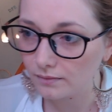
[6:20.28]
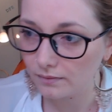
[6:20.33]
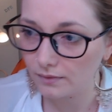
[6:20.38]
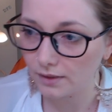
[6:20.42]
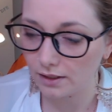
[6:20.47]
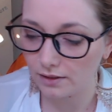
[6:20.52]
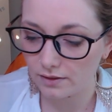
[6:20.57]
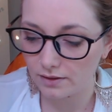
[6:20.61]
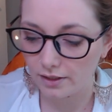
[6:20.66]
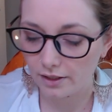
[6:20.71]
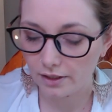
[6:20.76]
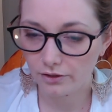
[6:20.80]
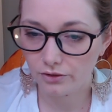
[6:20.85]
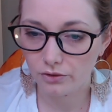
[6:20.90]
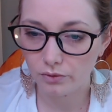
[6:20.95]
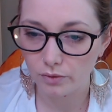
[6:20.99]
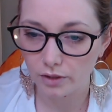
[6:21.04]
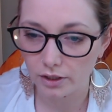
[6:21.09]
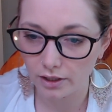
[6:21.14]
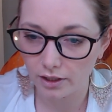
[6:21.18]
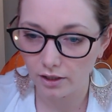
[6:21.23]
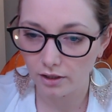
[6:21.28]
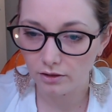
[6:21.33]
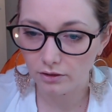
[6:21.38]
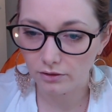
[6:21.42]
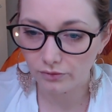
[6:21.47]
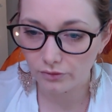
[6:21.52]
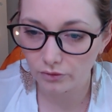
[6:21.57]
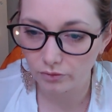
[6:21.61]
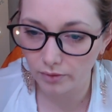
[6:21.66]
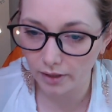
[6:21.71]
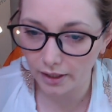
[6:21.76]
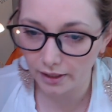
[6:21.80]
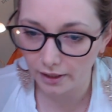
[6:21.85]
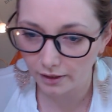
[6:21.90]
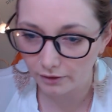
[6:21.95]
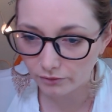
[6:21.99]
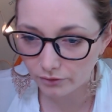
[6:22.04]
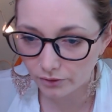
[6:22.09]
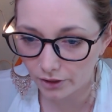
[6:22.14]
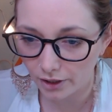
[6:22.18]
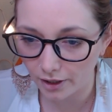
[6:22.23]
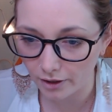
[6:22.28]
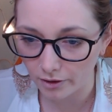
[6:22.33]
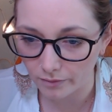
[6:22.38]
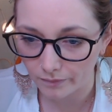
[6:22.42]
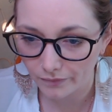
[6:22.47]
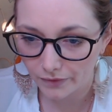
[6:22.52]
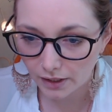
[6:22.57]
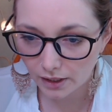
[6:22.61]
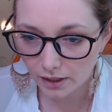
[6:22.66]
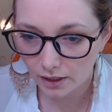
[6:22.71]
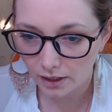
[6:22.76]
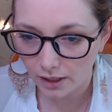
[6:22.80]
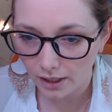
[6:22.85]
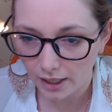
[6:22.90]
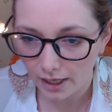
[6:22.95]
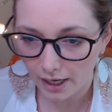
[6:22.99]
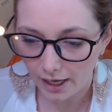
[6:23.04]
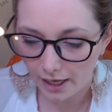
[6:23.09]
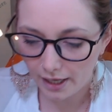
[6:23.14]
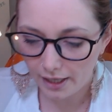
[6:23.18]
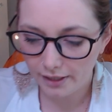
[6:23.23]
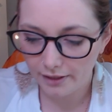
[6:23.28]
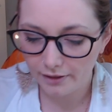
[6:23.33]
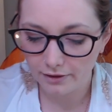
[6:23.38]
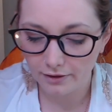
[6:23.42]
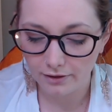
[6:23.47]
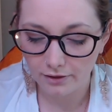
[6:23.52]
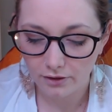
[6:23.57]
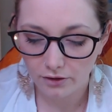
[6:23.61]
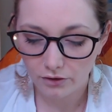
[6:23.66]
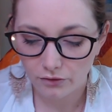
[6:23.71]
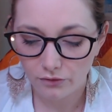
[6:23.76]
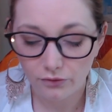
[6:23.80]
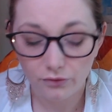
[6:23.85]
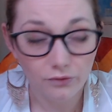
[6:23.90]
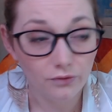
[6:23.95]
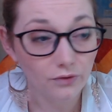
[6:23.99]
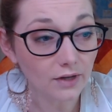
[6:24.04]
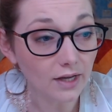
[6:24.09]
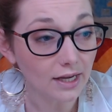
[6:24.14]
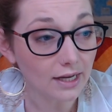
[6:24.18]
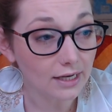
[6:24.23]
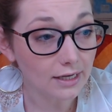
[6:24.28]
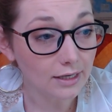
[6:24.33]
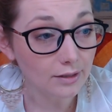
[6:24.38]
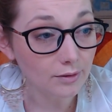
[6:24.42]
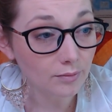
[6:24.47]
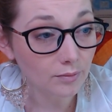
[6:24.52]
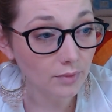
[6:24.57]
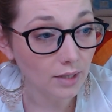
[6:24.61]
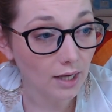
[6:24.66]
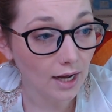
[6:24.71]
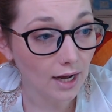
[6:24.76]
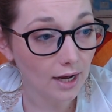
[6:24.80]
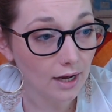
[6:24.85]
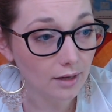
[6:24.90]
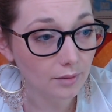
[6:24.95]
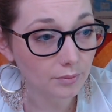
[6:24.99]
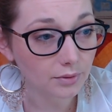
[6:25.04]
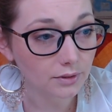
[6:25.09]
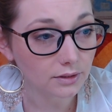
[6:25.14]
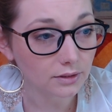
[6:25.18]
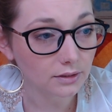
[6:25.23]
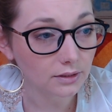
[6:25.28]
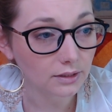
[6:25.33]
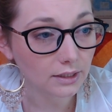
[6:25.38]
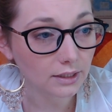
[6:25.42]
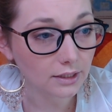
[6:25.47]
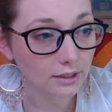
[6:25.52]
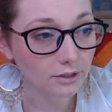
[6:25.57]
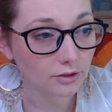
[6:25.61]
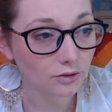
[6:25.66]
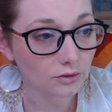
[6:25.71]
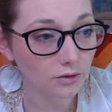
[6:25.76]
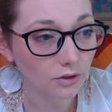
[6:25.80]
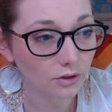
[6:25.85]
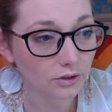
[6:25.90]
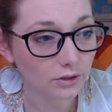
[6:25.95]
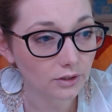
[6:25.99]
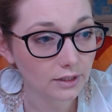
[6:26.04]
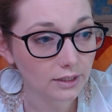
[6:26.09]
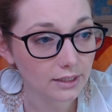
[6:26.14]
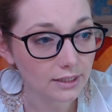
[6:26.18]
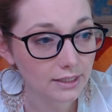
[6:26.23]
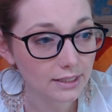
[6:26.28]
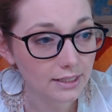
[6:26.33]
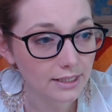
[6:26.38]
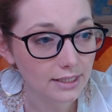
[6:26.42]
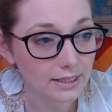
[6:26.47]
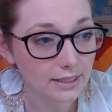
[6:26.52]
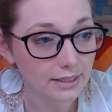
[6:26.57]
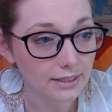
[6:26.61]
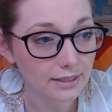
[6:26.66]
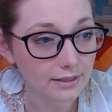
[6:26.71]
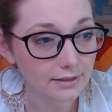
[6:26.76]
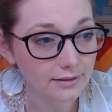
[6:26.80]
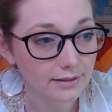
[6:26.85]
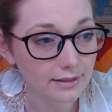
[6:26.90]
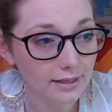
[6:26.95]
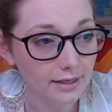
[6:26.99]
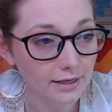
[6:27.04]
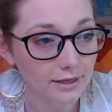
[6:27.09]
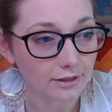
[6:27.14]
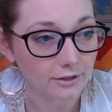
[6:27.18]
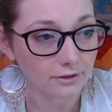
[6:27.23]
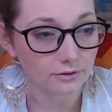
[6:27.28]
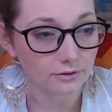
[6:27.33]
Let's stick to one color for writing for now. Einen Film habe ich noch nie gesehen.